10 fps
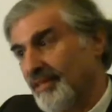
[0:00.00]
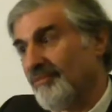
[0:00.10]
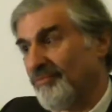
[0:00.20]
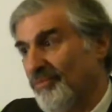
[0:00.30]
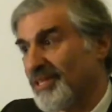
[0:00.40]

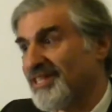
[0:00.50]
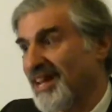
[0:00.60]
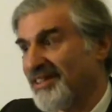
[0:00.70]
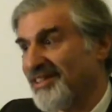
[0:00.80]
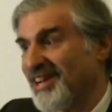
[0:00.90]
in what's
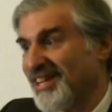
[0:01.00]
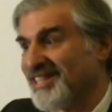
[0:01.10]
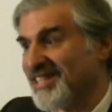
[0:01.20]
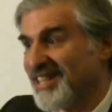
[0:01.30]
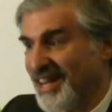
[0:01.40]
now the
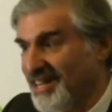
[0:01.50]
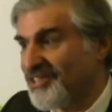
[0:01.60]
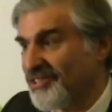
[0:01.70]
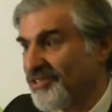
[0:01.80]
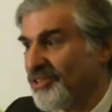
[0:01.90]
United
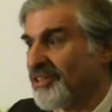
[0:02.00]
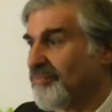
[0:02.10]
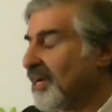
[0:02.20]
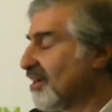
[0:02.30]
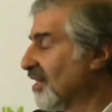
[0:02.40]
States or North
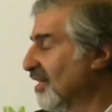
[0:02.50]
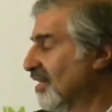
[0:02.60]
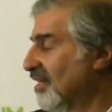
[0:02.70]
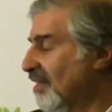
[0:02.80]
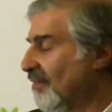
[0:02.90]

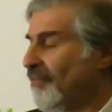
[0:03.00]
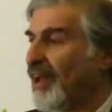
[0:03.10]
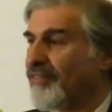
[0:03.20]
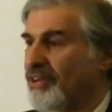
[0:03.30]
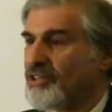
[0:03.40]
America
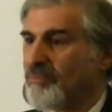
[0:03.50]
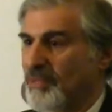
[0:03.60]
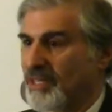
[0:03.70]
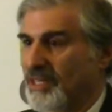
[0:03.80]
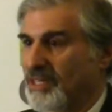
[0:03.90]
500
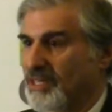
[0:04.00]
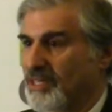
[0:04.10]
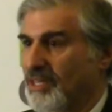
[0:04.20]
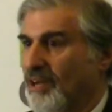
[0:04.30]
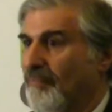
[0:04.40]
million
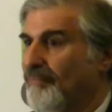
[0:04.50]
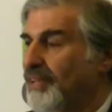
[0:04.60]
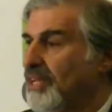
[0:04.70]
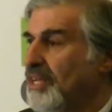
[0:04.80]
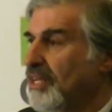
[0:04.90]
years ago.
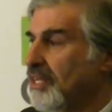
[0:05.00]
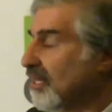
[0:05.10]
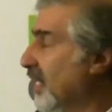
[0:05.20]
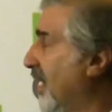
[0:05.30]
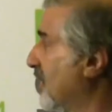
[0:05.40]
The
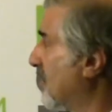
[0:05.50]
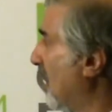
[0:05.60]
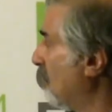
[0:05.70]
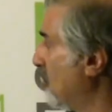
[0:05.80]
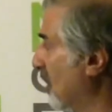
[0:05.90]
last
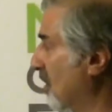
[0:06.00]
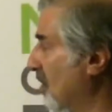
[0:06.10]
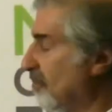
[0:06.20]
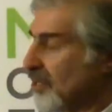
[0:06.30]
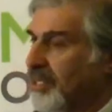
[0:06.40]
object in
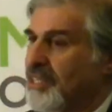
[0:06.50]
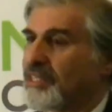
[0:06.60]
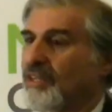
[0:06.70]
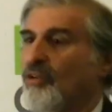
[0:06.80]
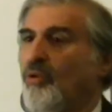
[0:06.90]
the book
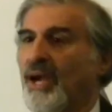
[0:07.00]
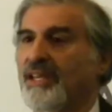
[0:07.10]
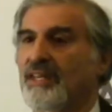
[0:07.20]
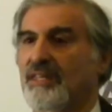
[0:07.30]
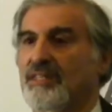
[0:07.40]
isn't
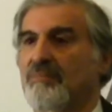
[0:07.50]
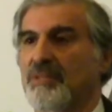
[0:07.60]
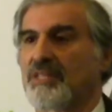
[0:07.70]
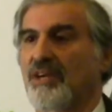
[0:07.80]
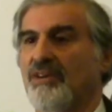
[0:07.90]
quite in the
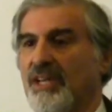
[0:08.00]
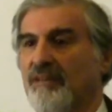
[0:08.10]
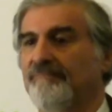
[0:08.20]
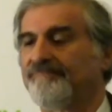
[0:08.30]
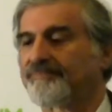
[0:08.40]

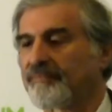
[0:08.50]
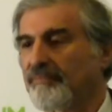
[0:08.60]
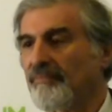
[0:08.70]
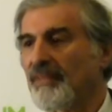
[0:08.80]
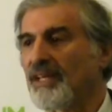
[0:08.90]
Smithsonian.
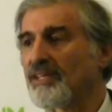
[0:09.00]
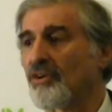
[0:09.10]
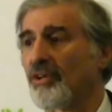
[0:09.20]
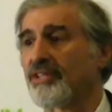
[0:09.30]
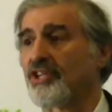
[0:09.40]
It's
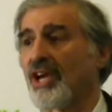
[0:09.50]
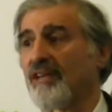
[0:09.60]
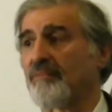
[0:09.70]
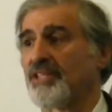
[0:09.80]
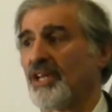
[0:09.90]
called the
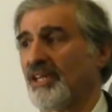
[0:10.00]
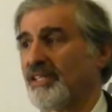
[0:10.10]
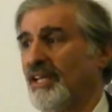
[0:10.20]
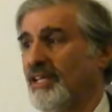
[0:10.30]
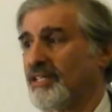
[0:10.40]
Giant
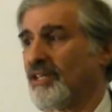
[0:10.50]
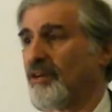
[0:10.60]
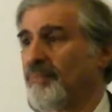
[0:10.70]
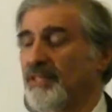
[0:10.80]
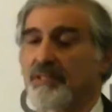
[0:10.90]
Magellan
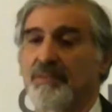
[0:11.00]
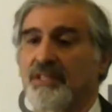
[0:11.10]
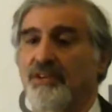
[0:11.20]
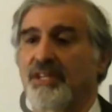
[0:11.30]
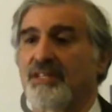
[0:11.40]
Telescope, and the
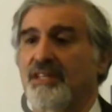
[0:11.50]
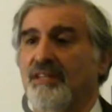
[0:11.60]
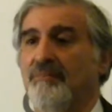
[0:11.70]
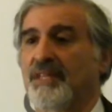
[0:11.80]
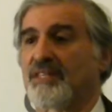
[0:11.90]
Smithsonian's in
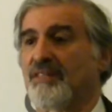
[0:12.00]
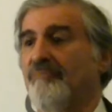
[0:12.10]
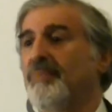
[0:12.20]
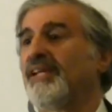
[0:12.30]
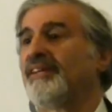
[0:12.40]
the midst
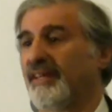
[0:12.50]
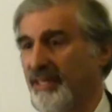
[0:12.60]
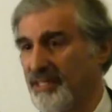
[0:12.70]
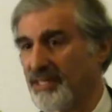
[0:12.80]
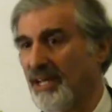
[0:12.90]
of building
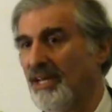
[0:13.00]
this.